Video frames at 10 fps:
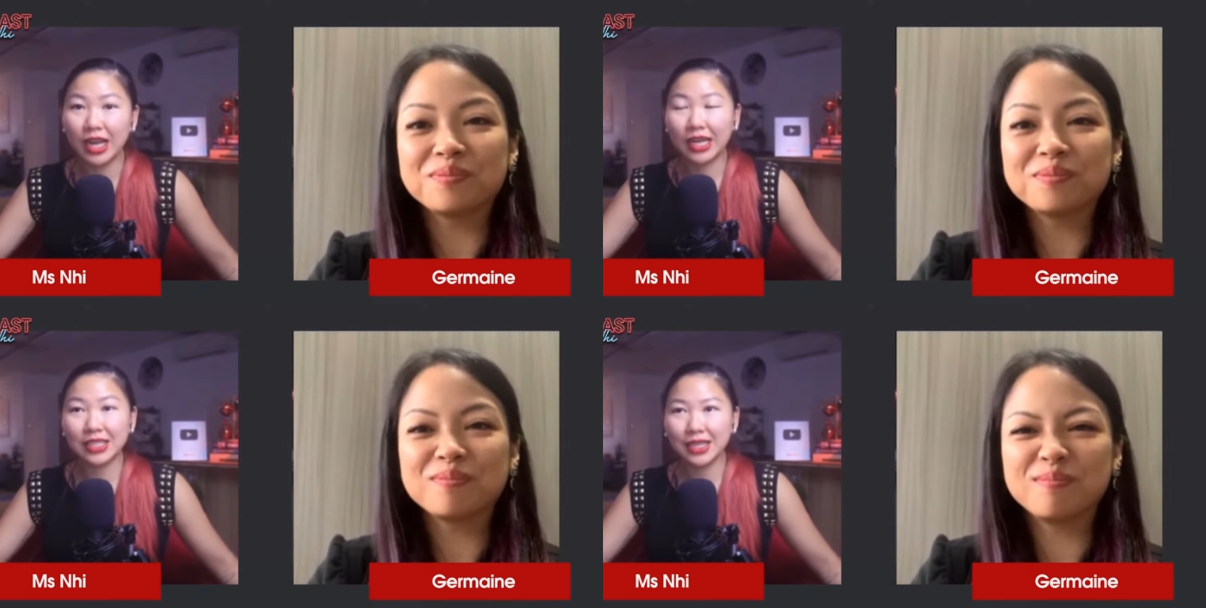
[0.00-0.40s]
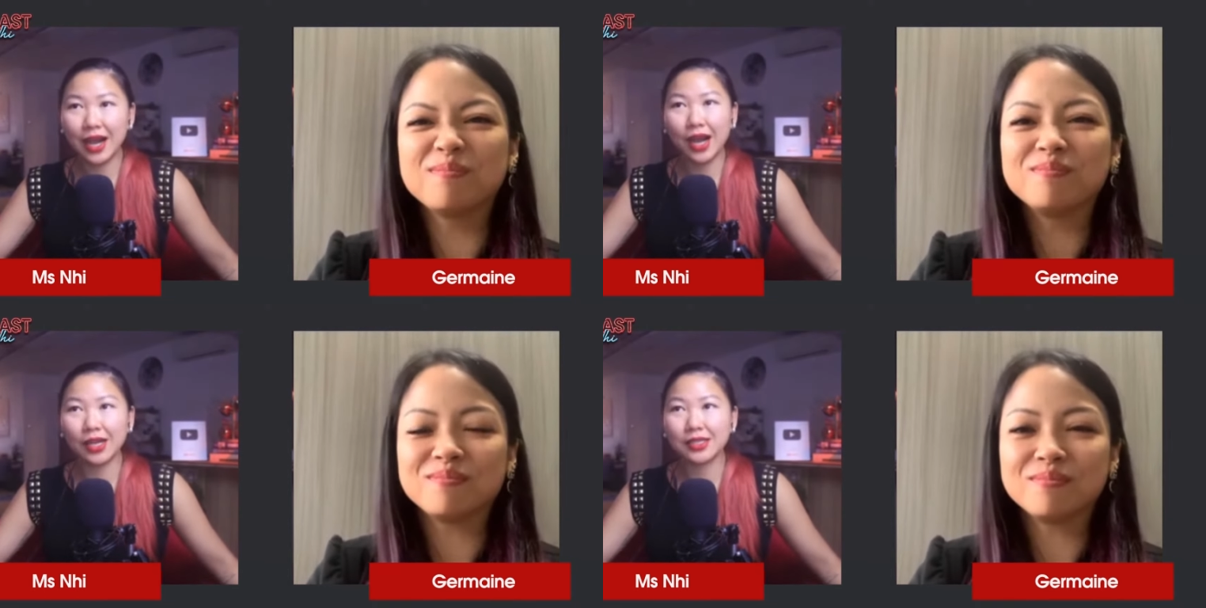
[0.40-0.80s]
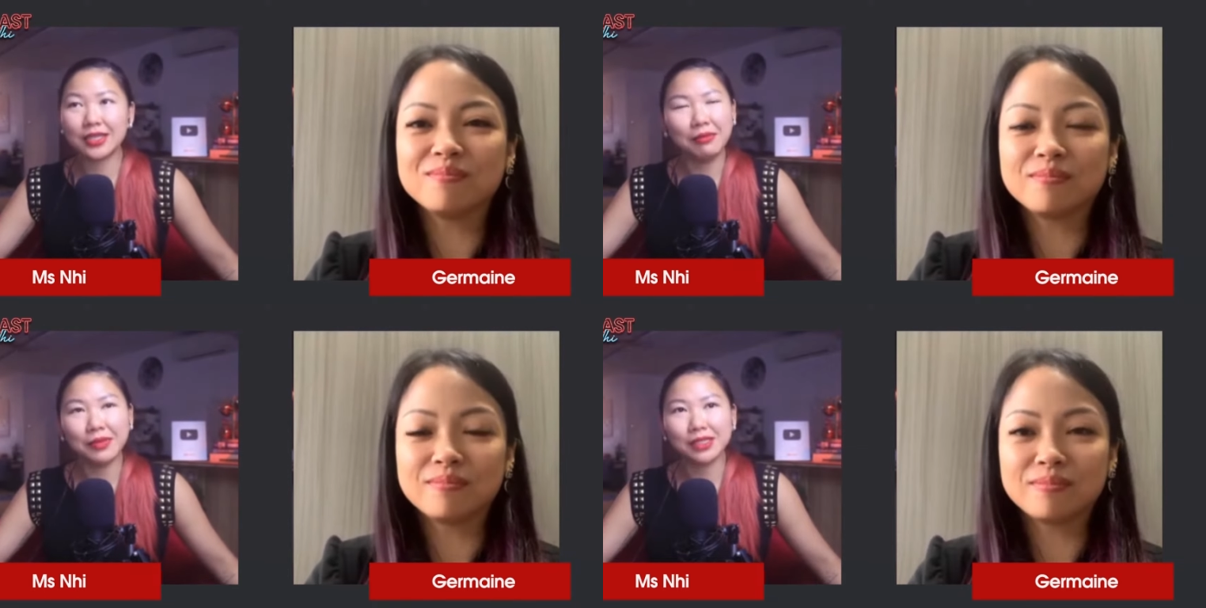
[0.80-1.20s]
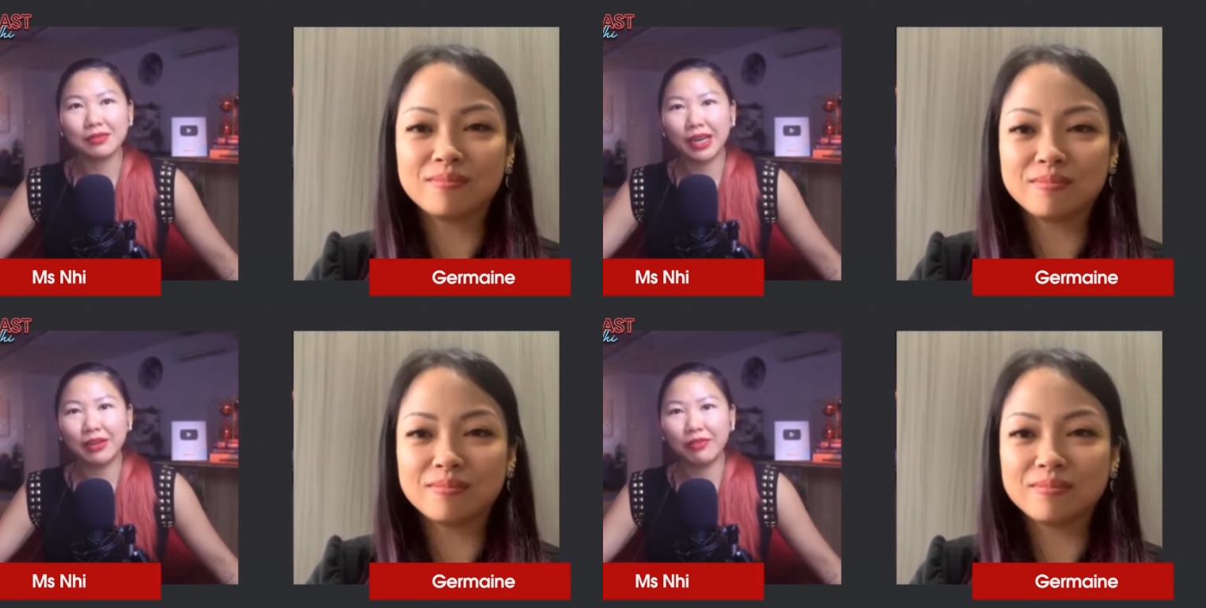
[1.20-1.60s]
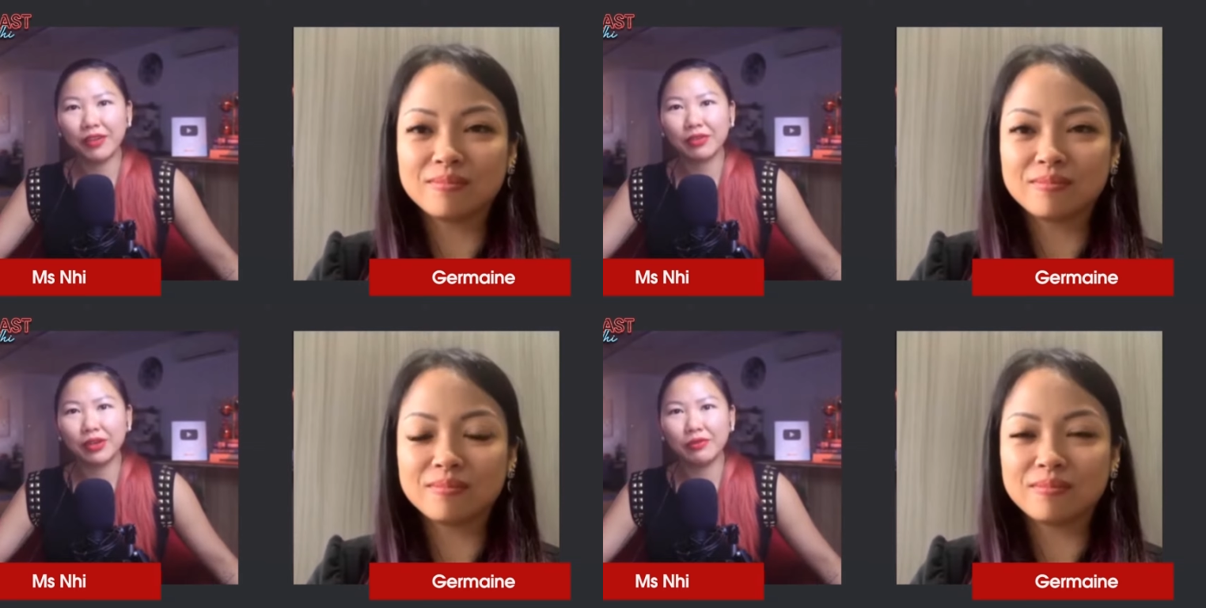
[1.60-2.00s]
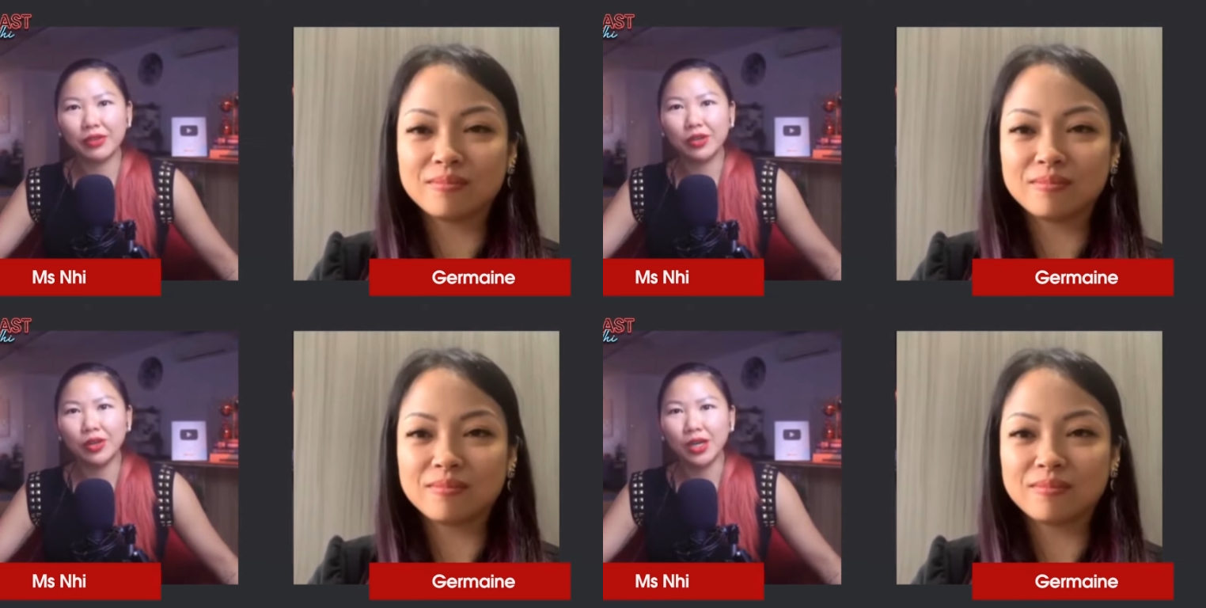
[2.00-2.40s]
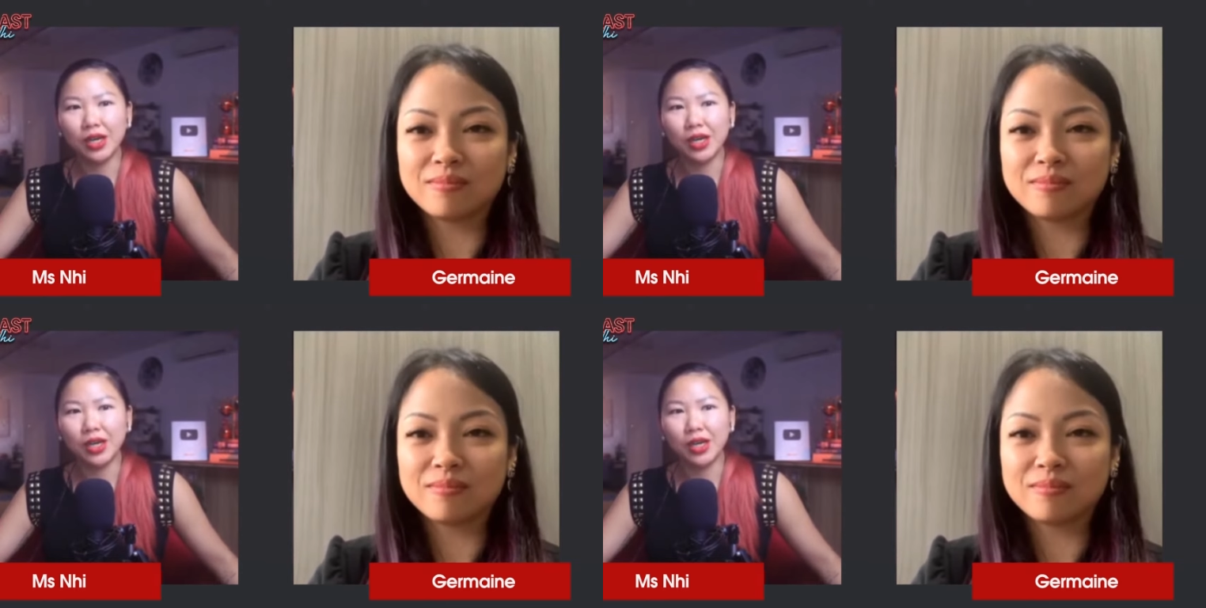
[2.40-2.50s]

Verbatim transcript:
Speaker 1: I say yeah, yeah, some is very fake review,